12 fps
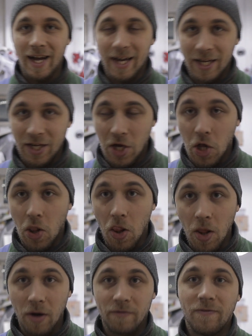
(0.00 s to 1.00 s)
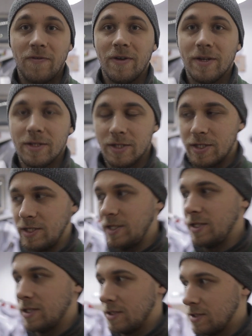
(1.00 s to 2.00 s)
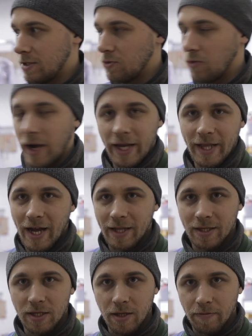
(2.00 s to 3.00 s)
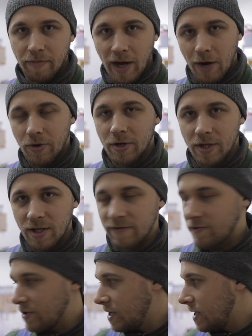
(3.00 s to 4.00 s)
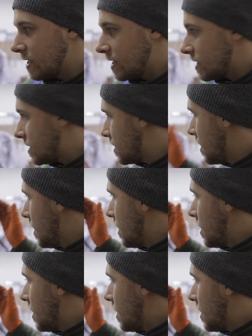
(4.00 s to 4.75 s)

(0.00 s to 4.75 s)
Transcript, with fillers: I love the way that the power delivery is.